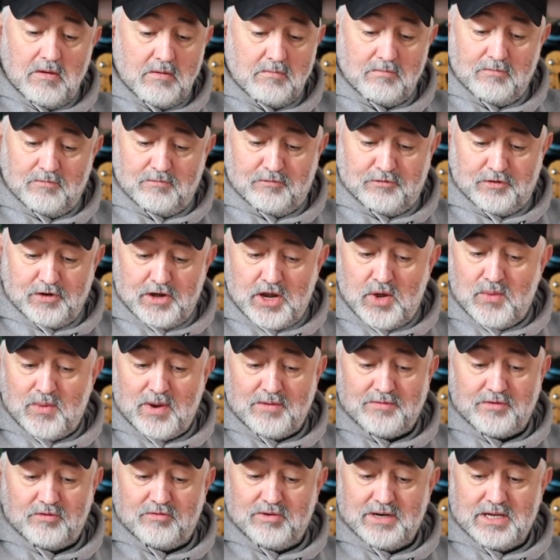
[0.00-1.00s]
For no
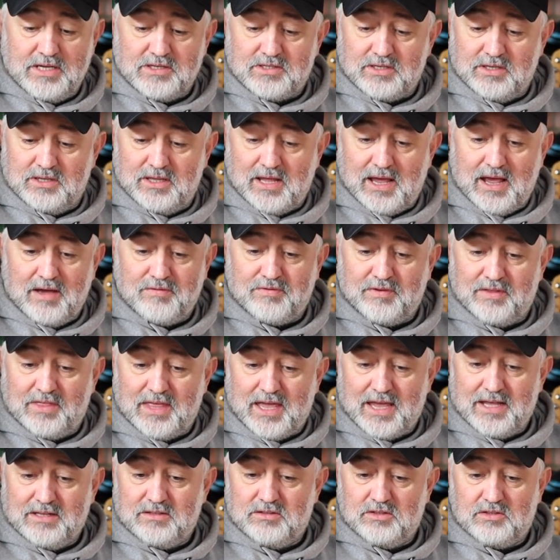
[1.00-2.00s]
other reason other
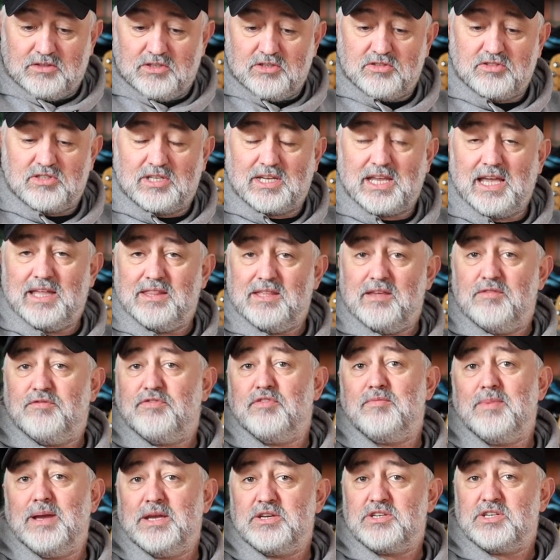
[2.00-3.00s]
than just to get the
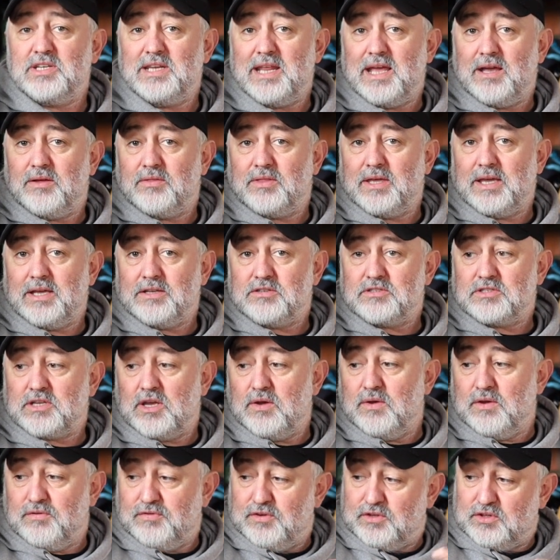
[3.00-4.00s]
information out there.
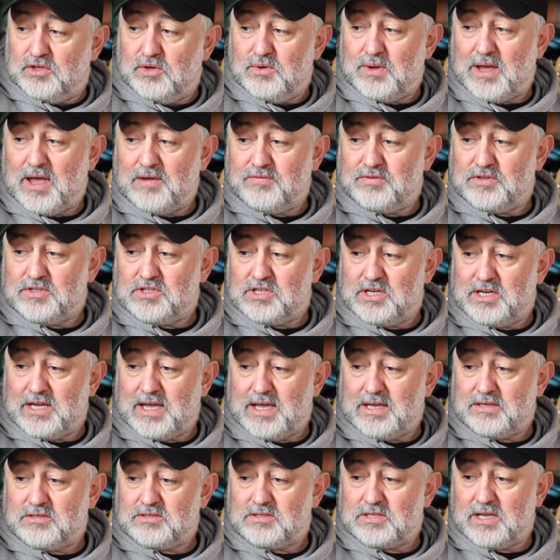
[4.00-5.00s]
So if you do have a
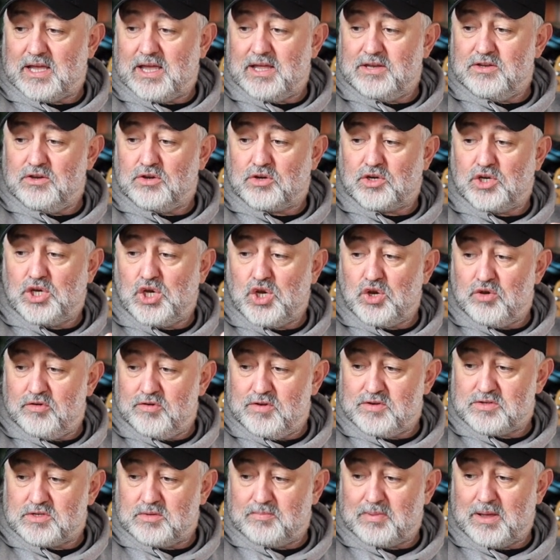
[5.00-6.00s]
GS and you're
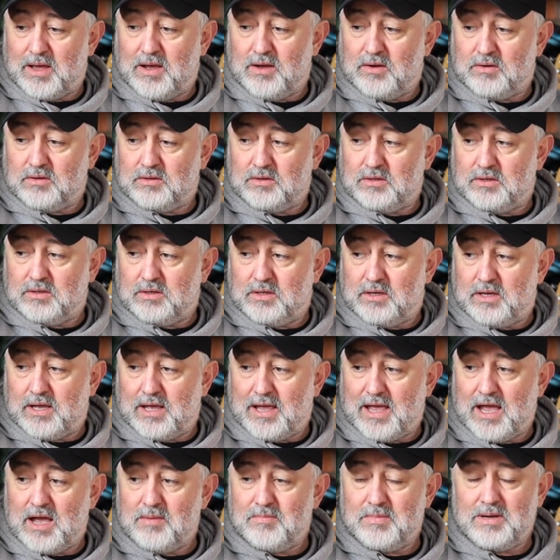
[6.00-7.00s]
curious about
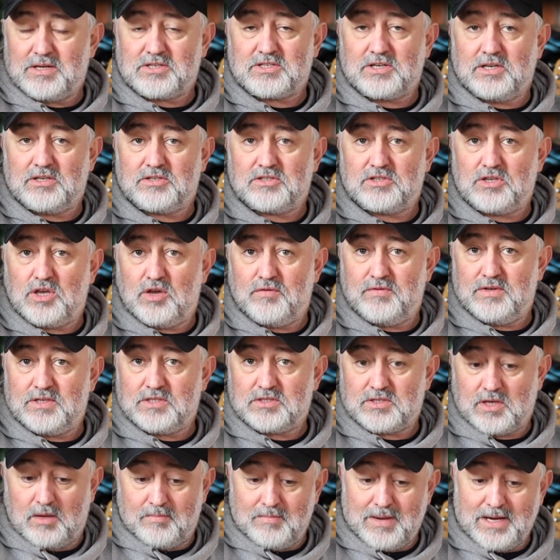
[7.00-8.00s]
how much
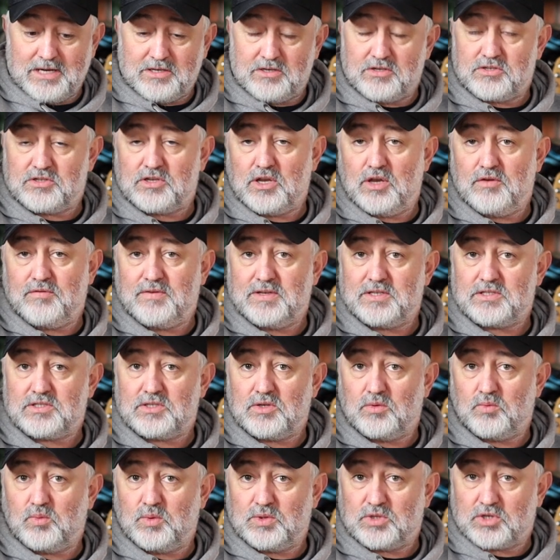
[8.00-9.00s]
a major
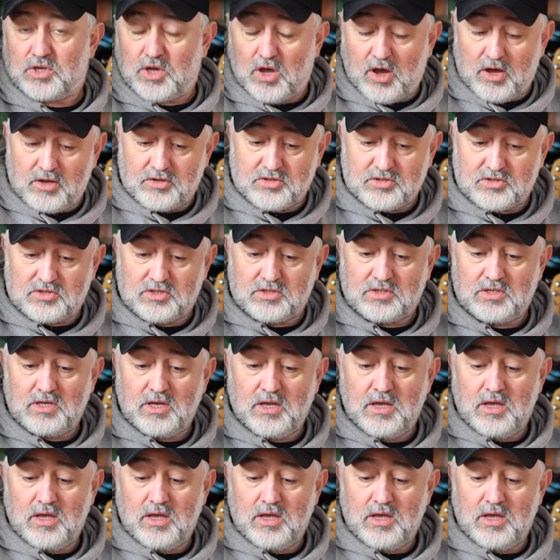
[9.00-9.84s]
service would cost,